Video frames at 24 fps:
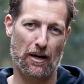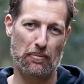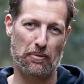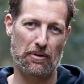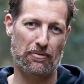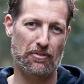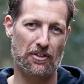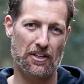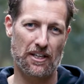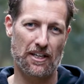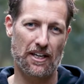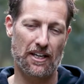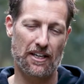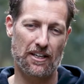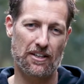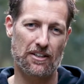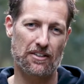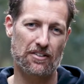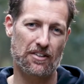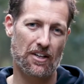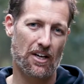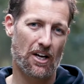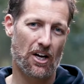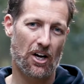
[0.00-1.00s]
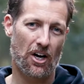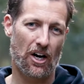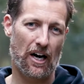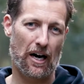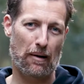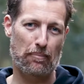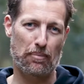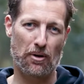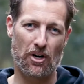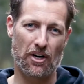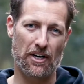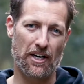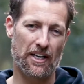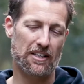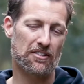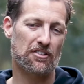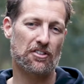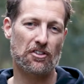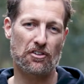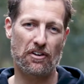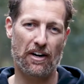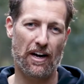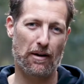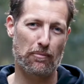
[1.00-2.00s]
If you can hit us up on
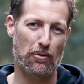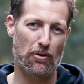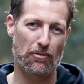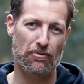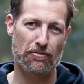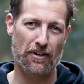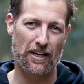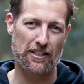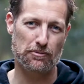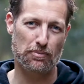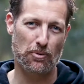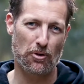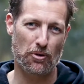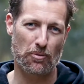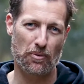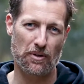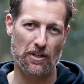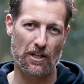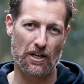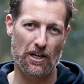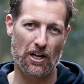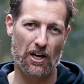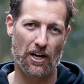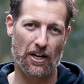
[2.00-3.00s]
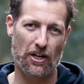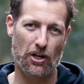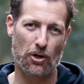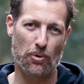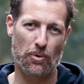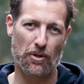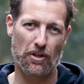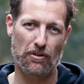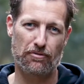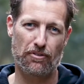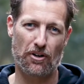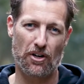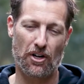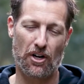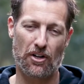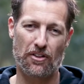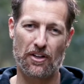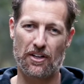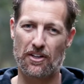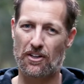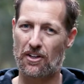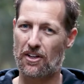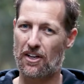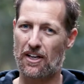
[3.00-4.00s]
Instagram or Facebook with a like or with a follow,
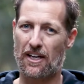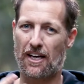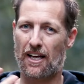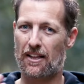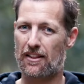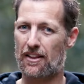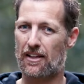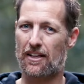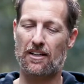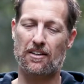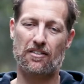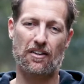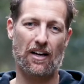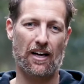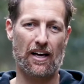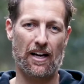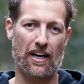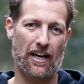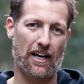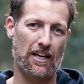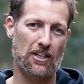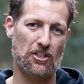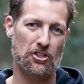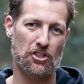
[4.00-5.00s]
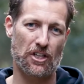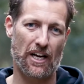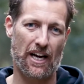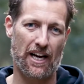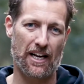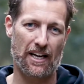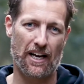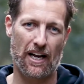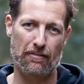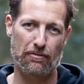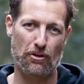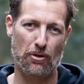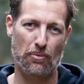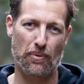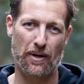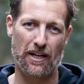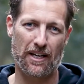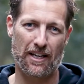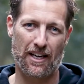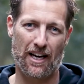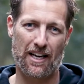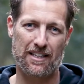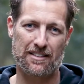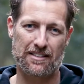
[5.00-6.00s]
then you can get these each and every
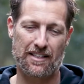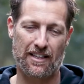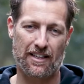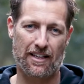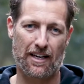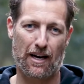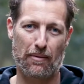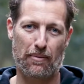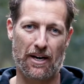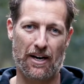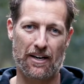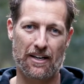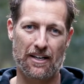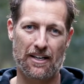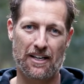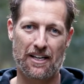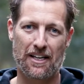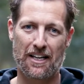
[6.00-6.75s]
week as they come out.